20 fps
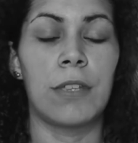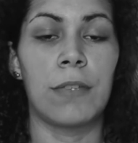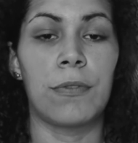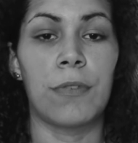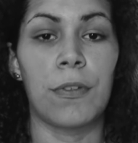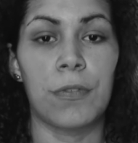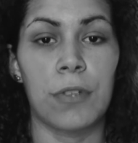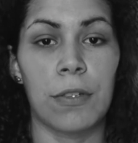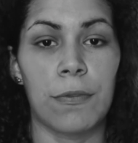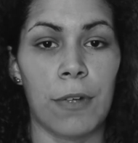the
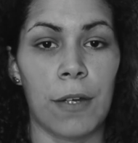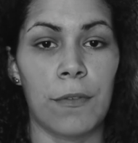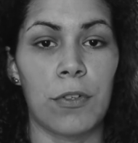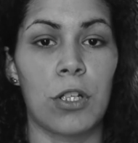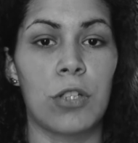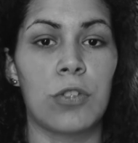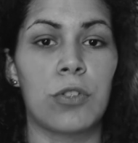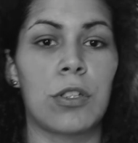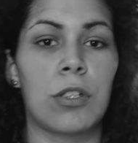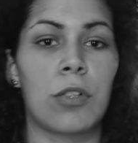
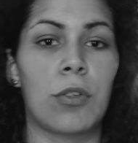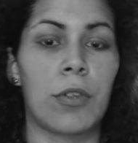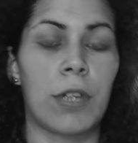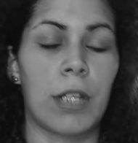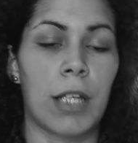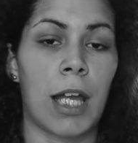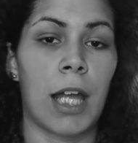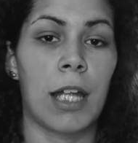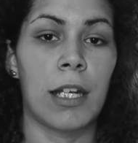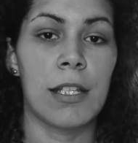5500, or the
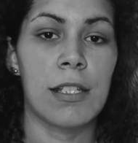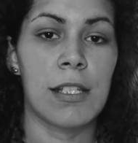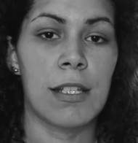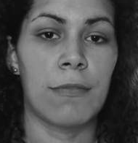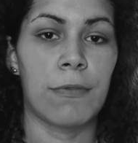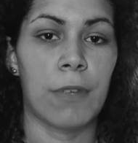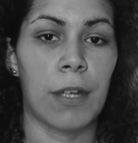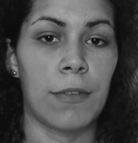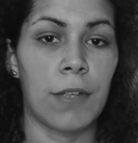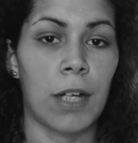Canon
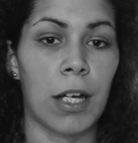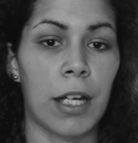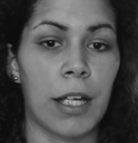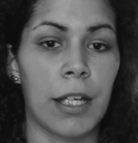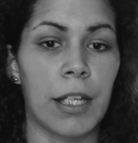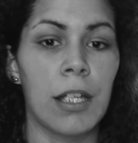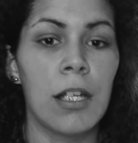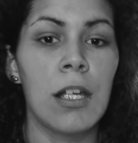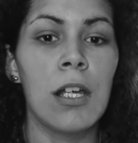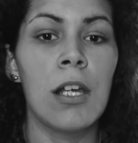T5i.